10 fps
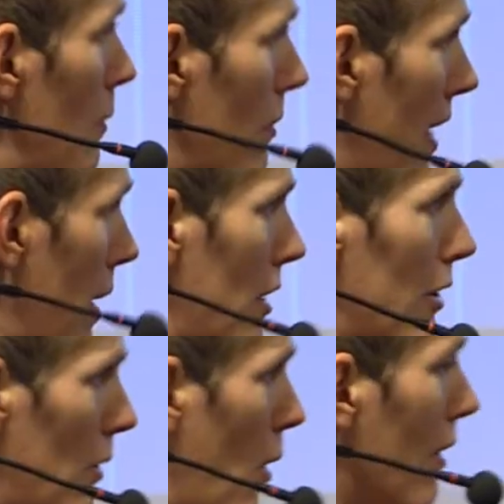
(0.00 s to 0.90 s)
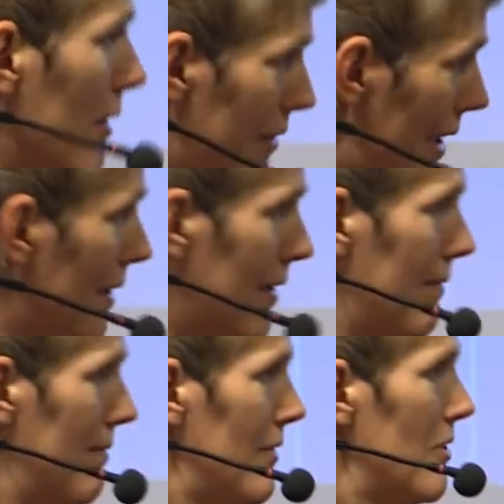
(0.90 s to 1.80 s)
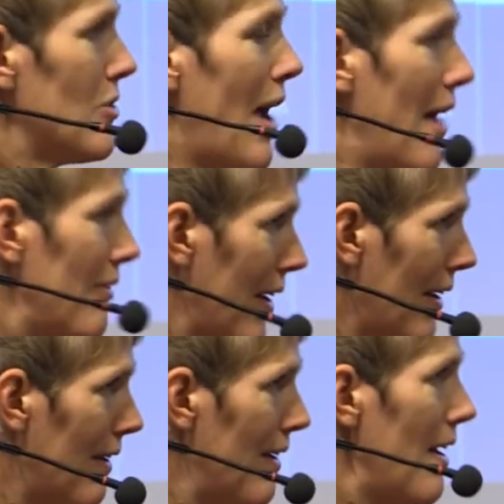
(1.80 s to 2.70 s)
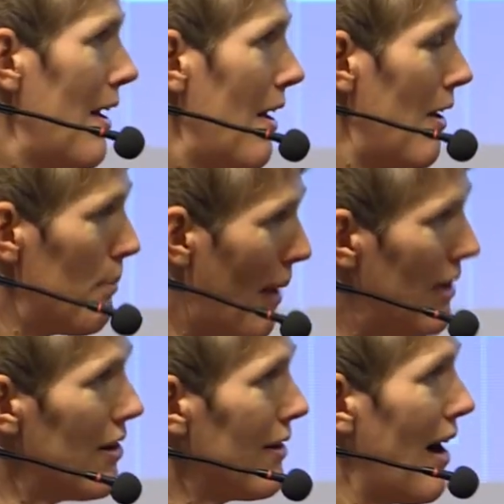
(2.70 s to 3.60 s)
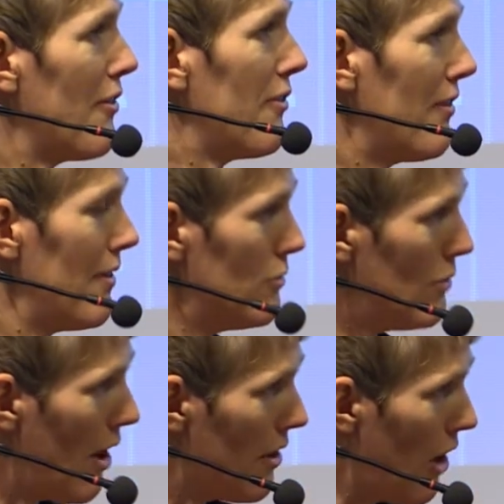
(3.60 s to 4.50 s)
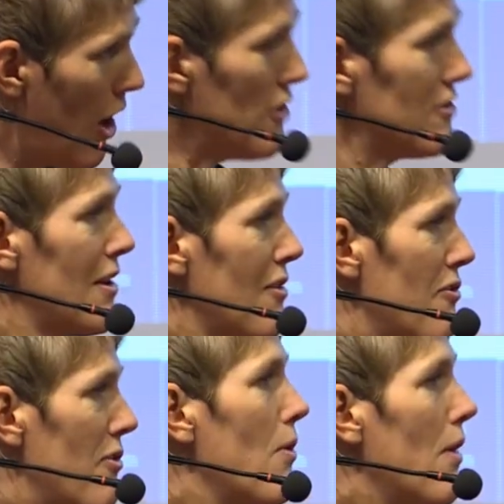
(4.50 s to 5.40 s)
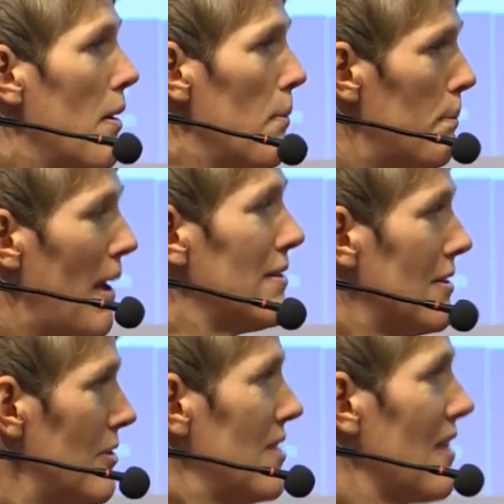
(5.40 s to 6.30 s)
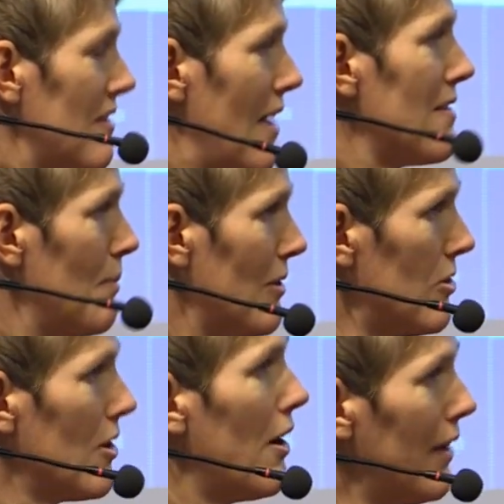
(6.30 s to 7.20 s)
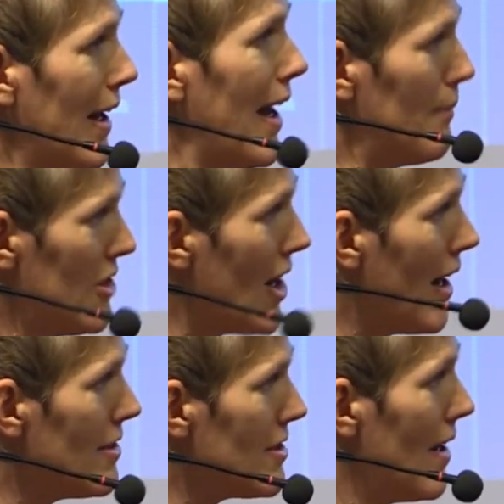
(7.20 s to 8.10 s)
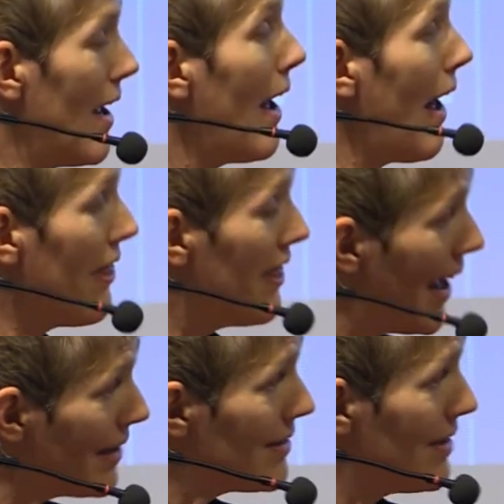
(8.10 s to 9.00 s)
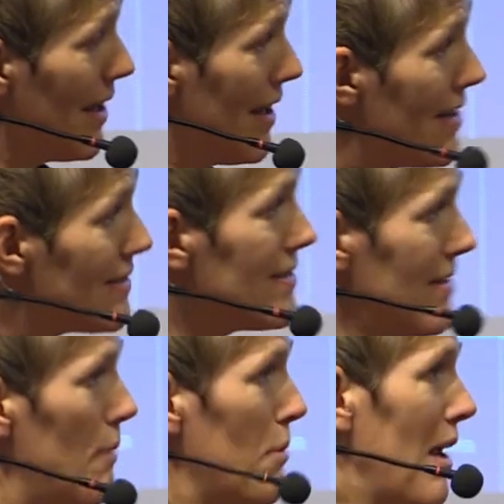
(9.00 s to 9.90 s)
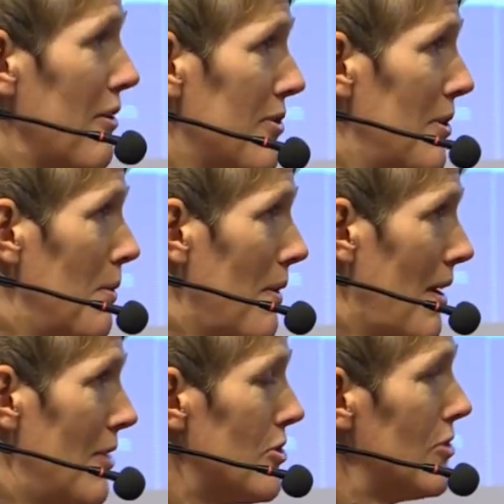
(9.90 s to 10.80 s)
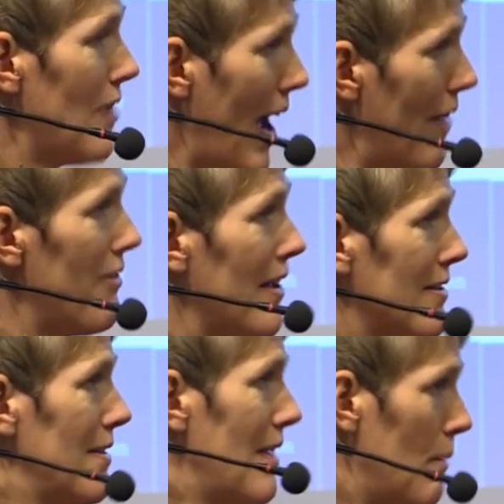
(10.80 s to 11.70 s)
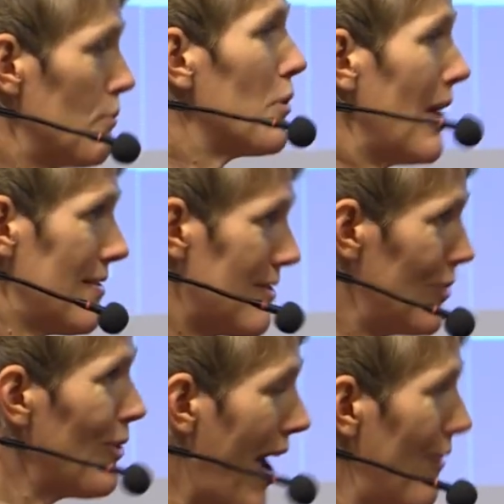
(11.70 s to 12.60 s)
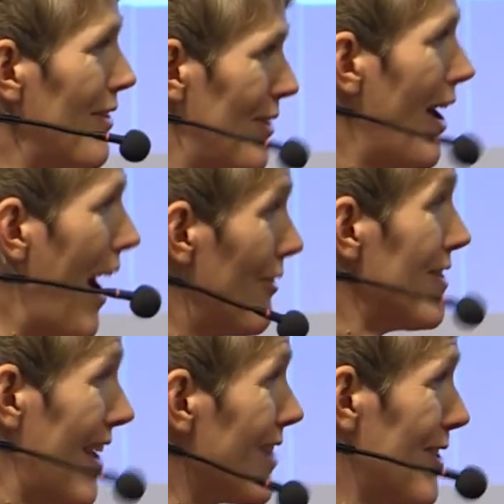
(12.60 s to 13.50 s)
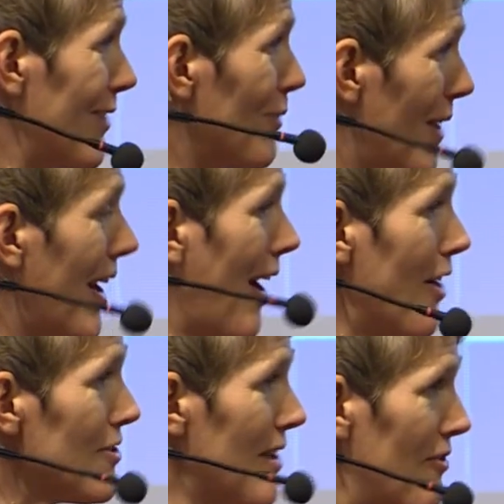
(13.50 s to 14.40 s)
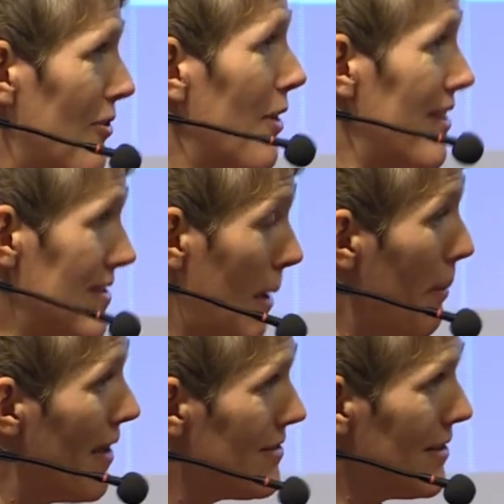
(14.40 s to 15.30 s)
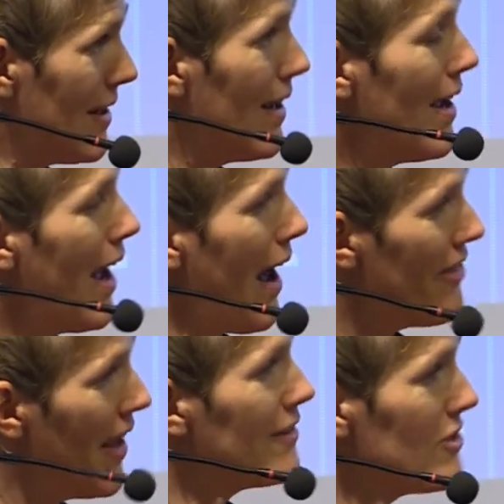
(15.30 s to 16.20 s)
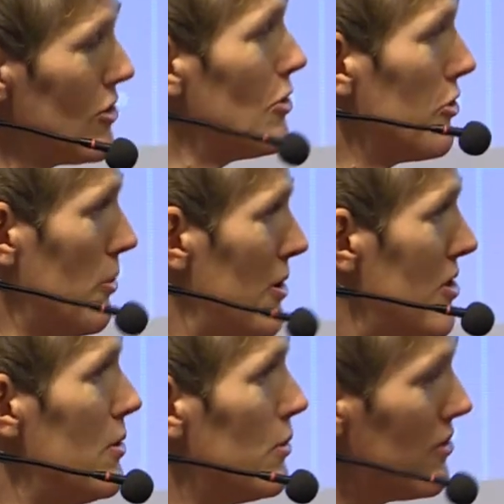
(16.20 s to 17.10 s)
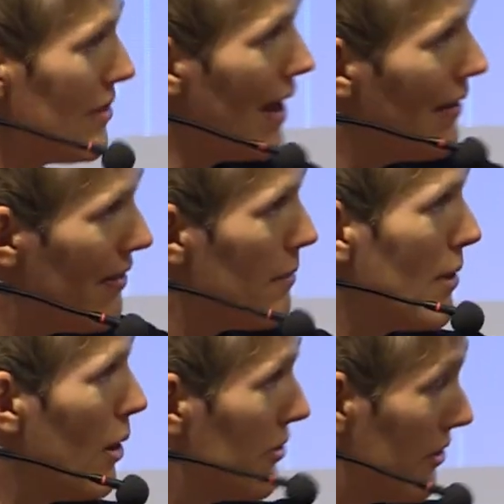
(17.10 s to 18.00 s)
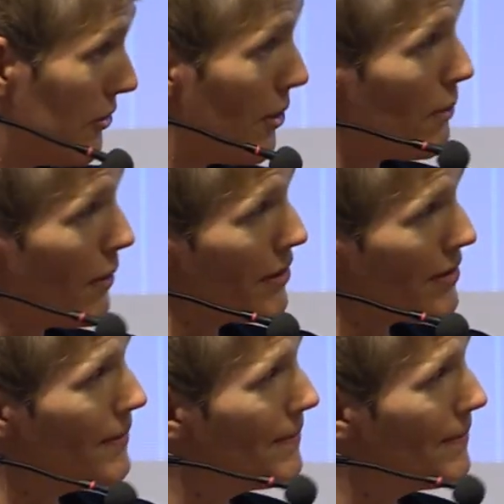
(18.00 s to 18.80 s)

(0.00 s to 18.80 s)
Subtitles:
they all agreed to having a paragraph asking for better risk assessment regarding climate change. And that is a breakthrough, to have that in print, to have a section really asking for this capacity, and that should also be used in the process forward.